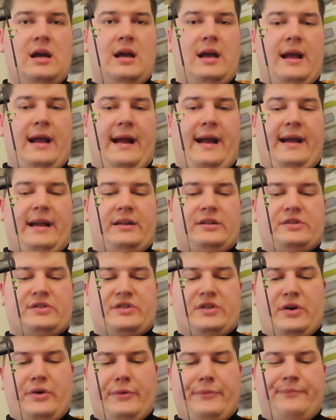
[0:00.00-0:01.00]
And
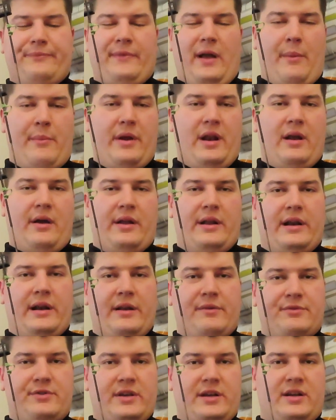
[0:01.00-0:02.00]
so, I mean,
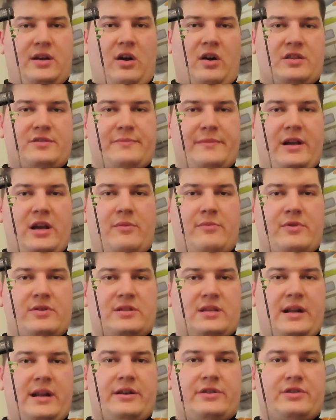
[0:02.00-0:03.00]
it cost me
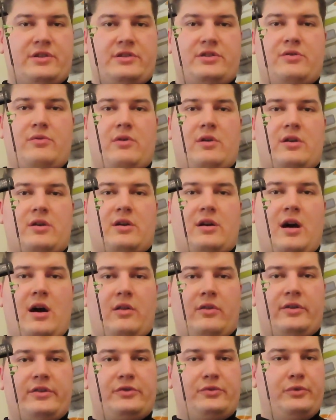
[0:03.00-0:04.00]
almost an extra
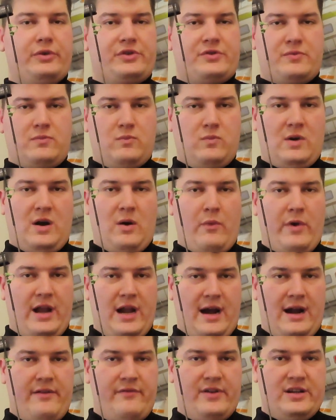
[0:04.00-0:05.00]
$200, which we
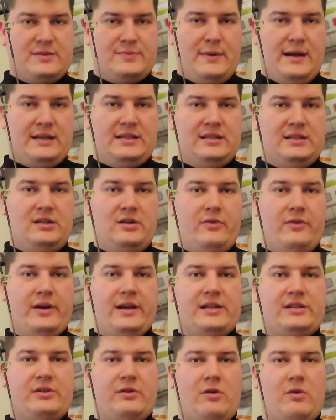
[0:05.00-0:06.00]
kind of expected going
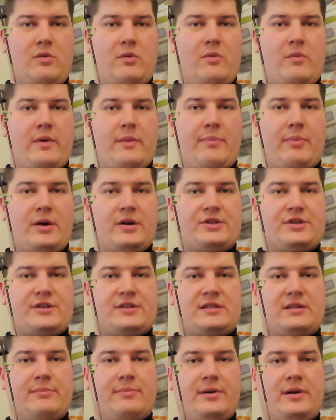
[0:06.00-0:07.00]
into it when we
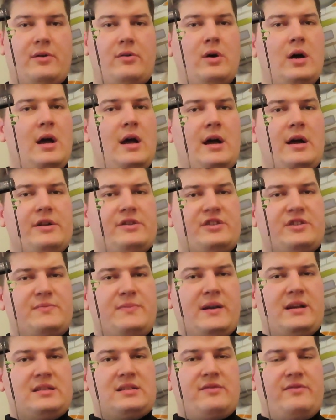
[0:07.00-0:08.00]
purchased the bow, just
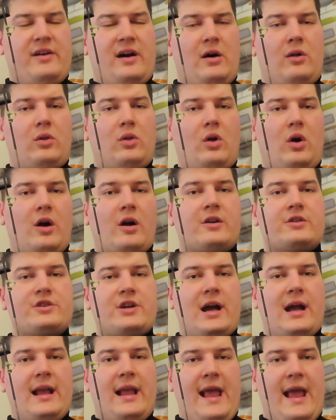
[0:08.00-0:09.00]
because of how large
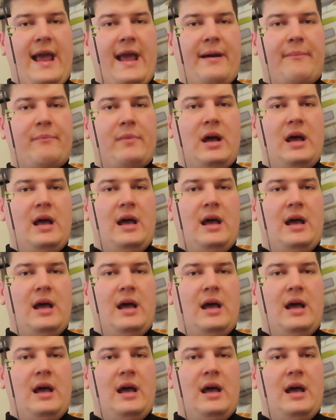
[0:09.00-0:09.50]
I am.